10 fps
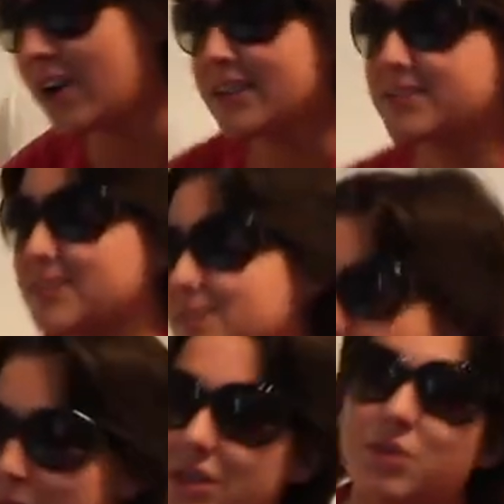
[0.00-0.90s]
honestly,
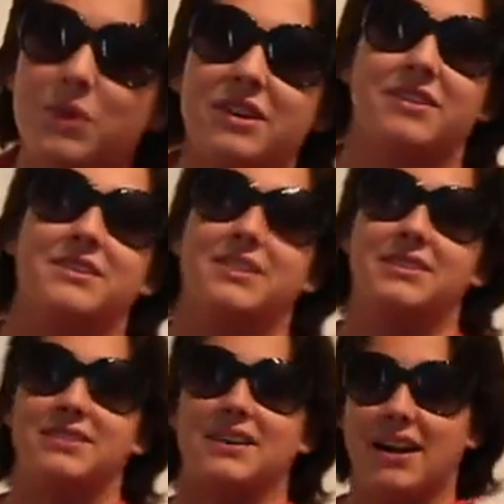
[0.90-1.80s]
the real winner in
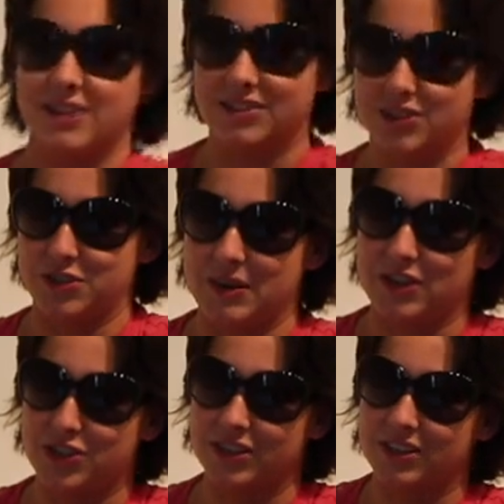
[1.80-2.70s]
this entire
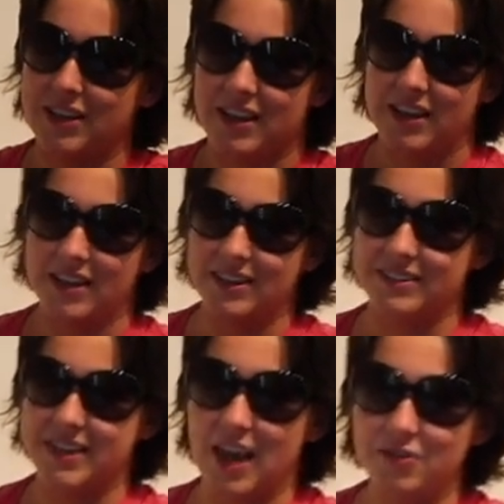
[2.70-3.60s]
situation
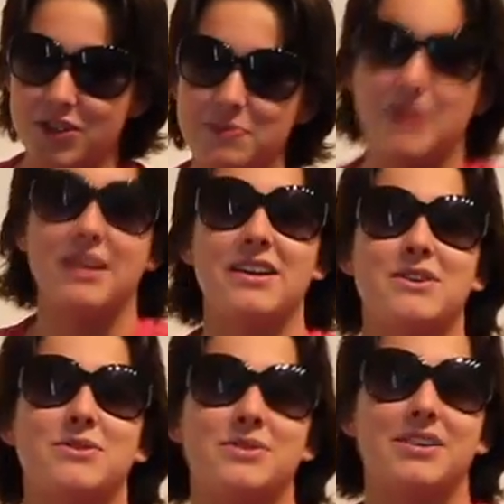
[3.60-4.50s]
is
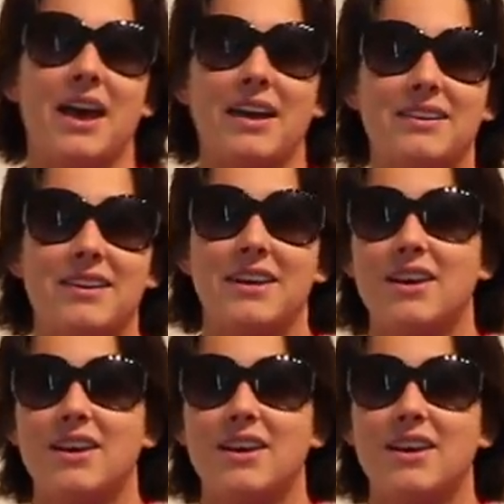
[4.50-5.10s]
everybody who said,